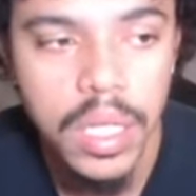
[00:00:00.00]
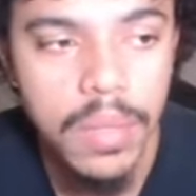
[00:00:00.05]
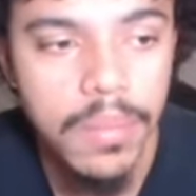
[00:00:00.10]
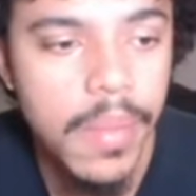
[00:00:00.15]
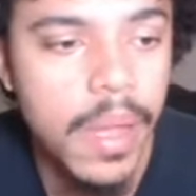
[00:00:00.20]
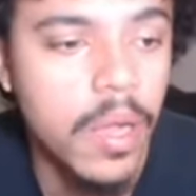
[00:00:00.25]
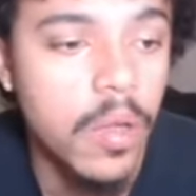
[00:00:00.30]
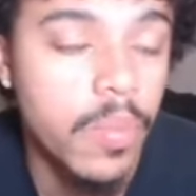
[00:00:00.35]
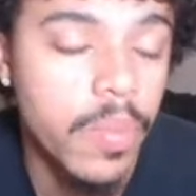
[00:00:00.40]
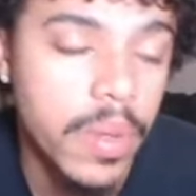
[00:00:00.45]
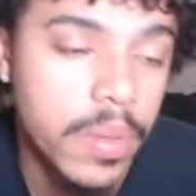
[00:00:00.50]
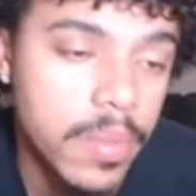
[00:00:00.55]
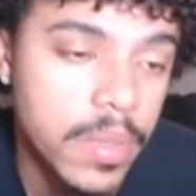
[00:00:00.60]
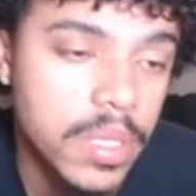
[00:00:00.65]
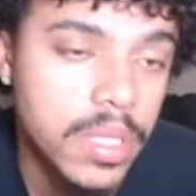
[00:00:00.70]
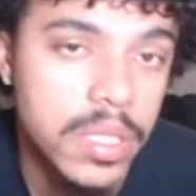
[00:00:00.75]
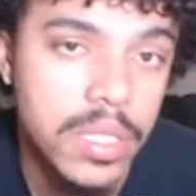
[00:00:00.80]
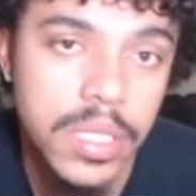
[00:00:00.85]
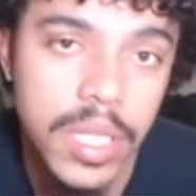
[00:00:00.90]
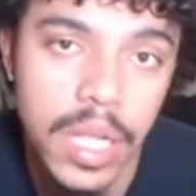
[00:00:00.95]
Michael
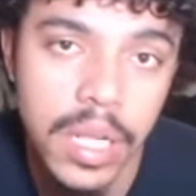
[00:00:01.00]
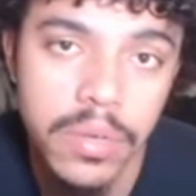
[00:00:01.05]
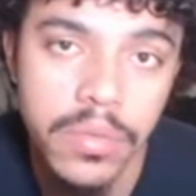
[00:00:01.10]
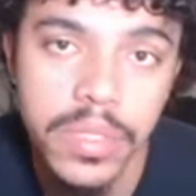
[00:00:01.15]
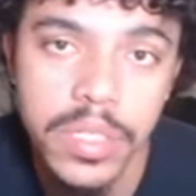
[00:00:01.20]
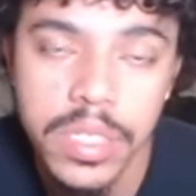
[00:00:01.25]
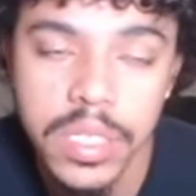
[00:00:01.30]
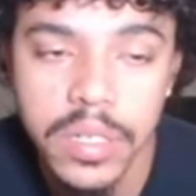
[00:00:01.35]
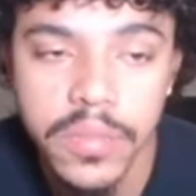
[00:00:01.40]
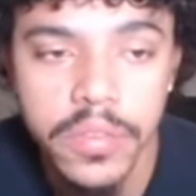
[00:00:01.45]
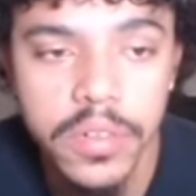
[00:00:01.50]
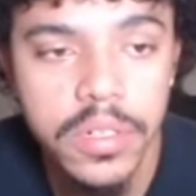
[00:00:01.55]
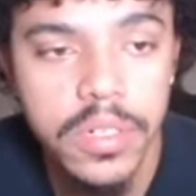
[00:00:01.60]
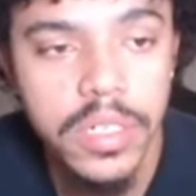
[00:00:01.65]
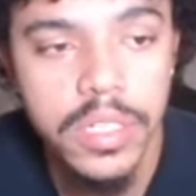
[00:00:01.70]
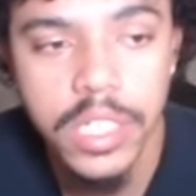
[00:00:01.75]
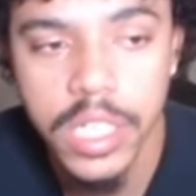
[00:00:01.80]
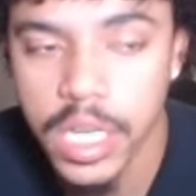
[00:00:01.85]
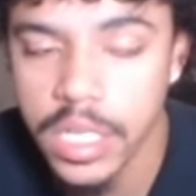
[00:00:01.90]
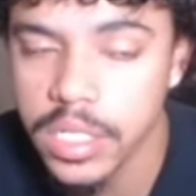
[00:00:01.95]
Pittman's a solid receiver.
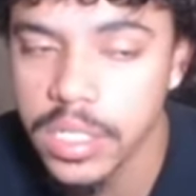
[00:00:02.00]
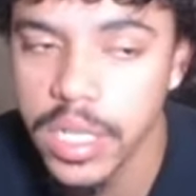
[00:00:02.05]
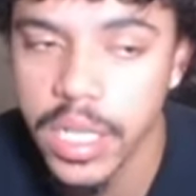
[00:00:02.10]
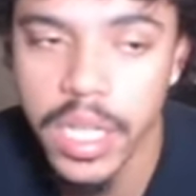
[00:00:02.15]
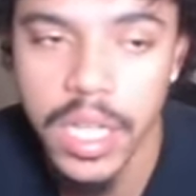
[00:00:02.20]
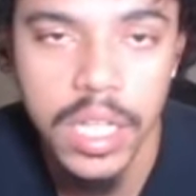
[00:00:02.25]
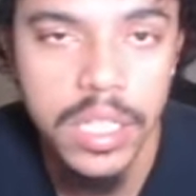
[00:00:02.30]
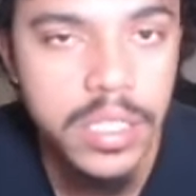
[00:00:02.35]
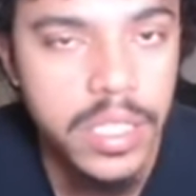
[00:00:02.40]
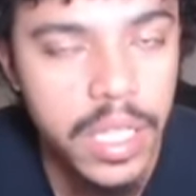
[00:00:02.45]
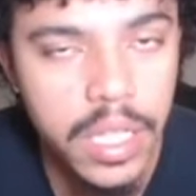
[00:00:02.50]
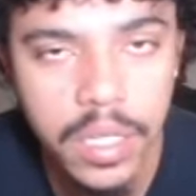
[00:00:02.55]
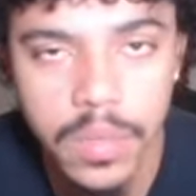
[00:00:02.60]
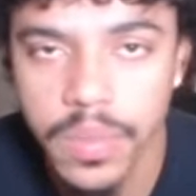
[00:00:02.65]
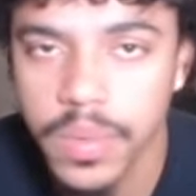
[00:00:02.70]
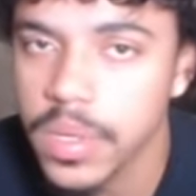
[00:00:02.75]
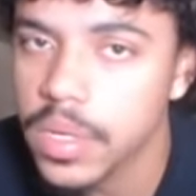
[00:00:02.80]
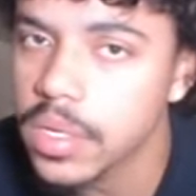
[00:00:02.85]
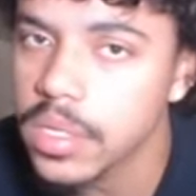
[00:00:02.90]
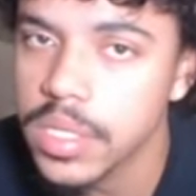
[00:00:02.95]
Josh Downs, Alec
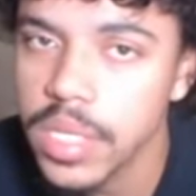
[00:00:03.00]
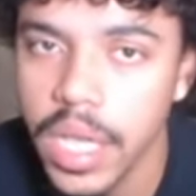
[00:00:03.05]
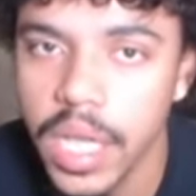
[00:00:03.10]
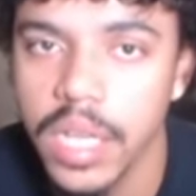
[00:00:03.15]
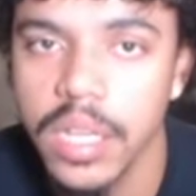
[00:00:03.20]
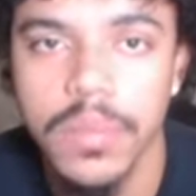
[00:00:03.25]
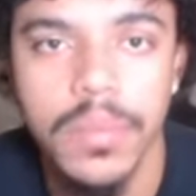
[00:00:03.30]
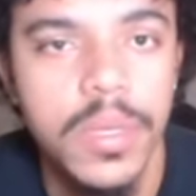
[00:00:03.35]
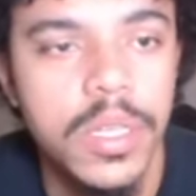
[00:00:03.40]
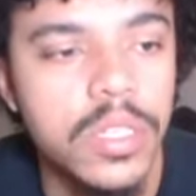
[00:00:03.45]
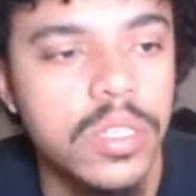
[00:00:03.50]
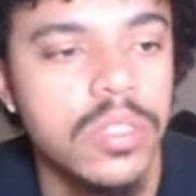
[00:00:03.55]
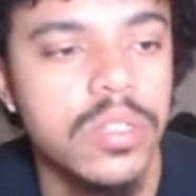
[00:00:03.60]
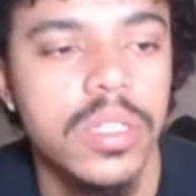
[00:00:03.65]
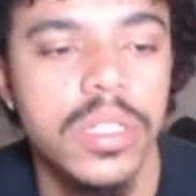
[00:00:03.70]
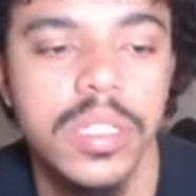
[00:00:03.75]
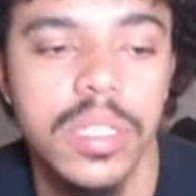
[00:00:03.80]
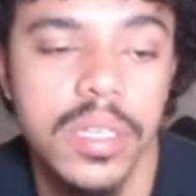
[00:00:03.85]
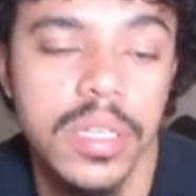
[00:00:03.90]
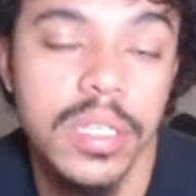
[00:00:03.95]
Pierce, A.D. Mitchell.
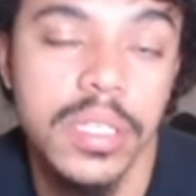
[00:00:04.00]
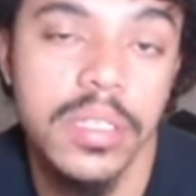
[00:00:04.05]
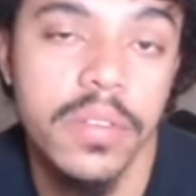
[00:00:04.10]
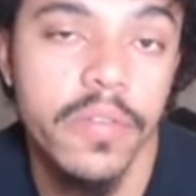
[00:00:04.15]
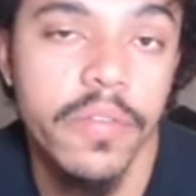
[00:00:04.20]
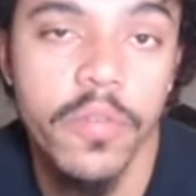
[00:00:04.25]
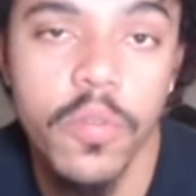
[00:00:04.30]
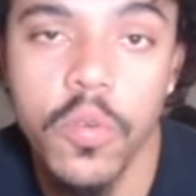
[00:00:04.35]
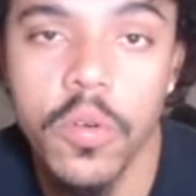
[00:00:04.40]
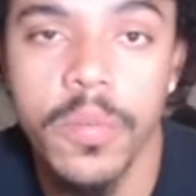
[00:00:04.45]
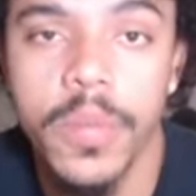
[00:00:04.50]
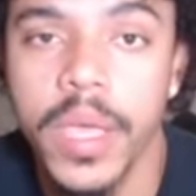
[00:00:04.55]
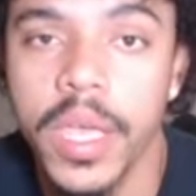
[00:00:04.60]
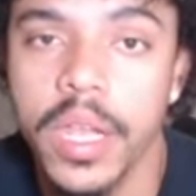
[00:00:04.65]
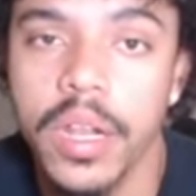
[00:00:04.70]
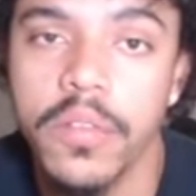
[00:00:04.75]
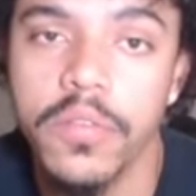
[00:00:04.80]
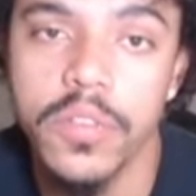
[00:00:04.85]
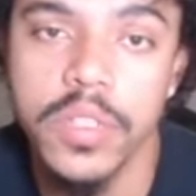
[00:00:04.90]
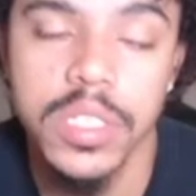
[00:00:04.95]
It's a decent
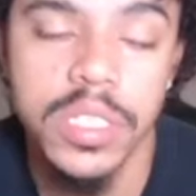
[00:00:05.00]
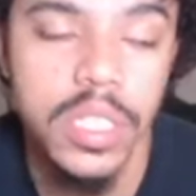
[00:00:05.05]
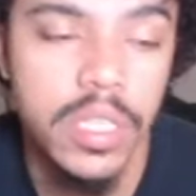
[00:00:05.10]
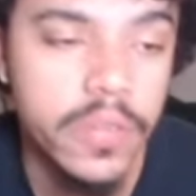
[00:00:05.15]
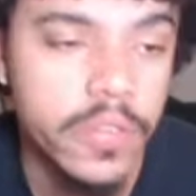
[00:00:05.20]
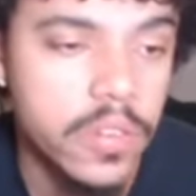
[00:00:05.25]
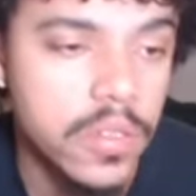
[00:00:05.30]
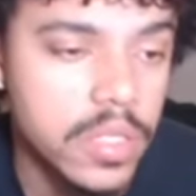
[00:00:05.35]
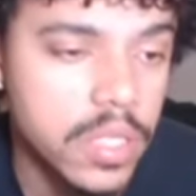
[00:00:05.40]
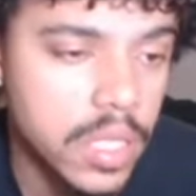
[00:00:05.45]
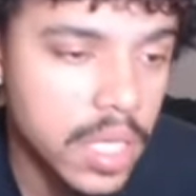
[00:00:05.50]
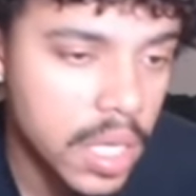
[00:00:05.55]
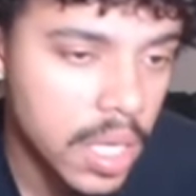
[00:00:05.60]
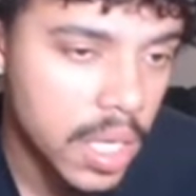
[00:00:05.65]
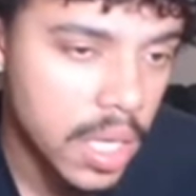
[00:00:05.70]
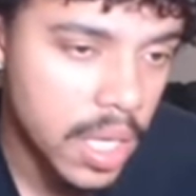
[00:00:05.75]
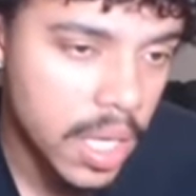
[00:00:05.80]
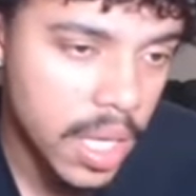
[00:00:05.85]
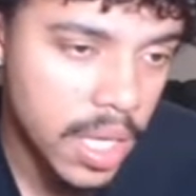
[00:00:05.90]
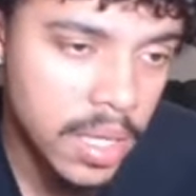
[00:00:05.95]
four-man of receivers.
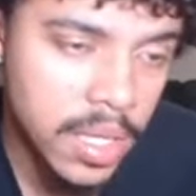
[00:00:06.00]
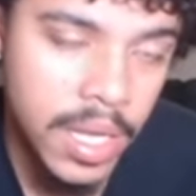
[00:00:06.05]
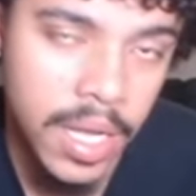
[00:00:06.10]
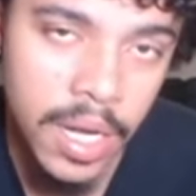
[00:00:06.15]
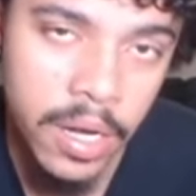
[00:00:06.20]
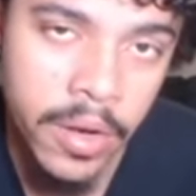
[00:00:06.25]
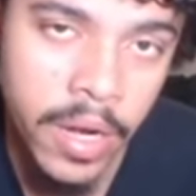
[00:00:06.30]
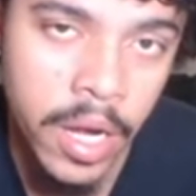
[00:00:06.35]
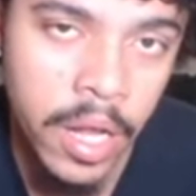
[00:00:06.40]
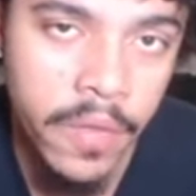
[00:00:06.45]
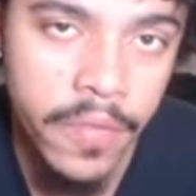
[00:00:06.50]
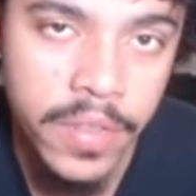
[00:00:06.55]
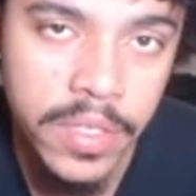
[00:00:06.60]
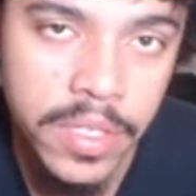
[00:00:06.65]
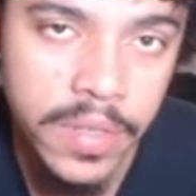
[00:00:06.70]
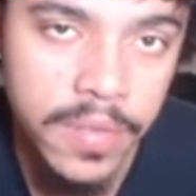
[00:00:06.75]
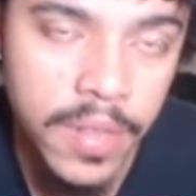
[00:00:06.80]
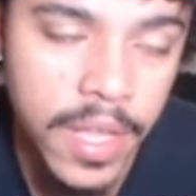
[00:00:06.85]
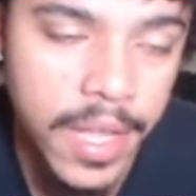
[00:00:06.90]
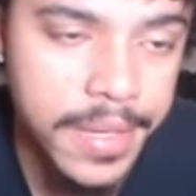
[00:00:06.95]
And they got a great
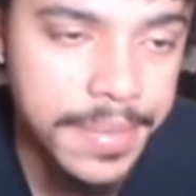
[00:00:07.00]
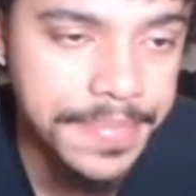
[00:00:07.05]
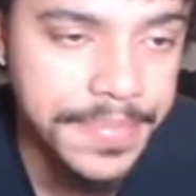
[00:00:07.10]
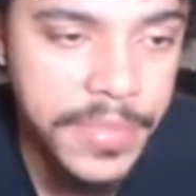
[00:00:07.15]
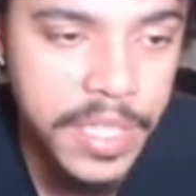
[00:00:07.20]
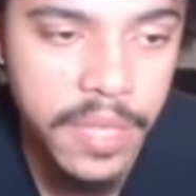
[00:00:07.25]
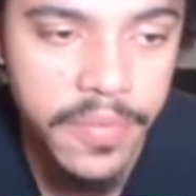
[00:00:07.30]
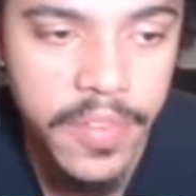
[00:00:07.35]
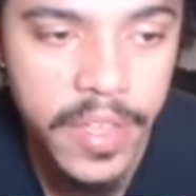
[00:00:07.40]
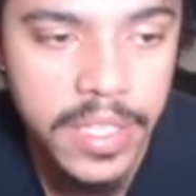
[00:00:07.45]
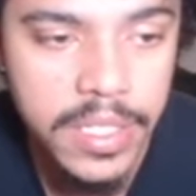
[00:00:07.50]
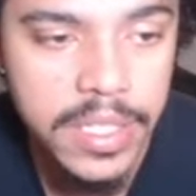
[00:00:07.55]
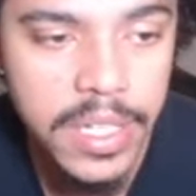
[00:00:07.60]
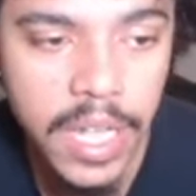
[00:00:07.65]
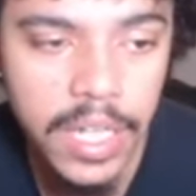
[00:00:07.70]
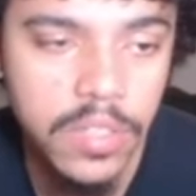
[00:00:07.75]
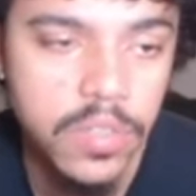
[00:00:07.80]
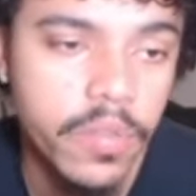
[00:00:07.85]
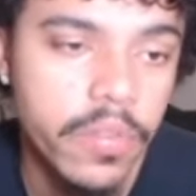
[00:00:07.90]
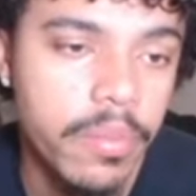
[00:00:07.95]
offensive line. Defense,
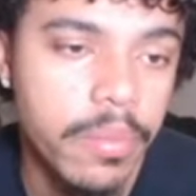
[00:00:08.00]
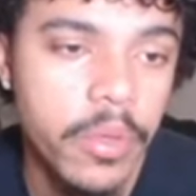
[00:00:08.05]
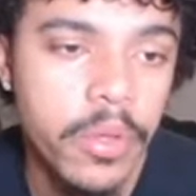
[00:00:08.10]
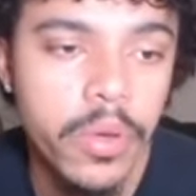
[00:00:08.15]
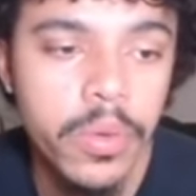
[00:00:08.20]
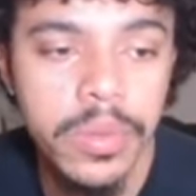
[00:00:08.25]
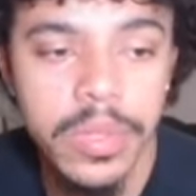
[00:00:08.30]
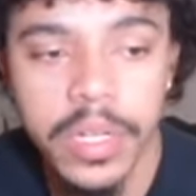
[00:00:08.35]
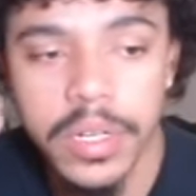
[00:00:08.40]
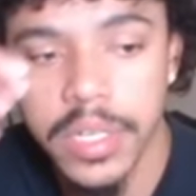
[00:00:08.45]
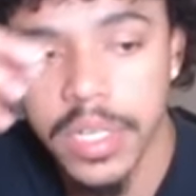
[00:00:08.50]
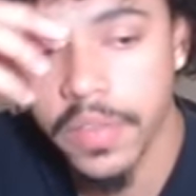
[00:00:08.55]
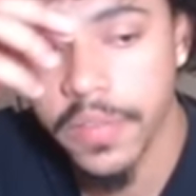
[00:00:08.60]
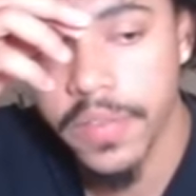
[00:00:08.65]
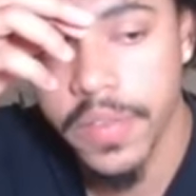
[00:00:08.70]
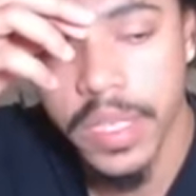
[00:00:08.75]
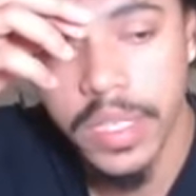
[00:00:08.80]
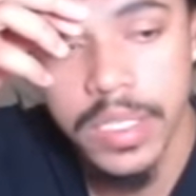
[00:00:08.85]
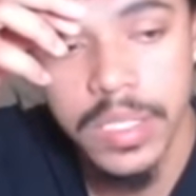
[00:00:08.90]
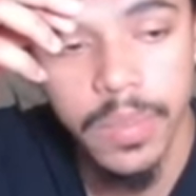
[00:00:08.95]
not too familiar with their
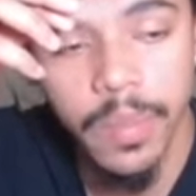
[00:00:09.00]
defense.